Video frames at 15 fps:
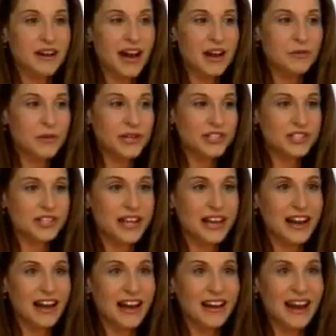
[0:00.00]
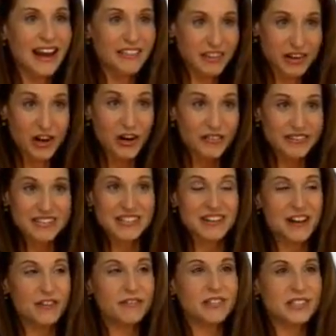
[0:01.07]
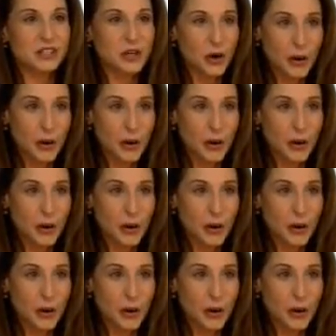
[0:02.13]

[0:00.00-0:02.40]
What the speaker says: I wish that I had the courage enough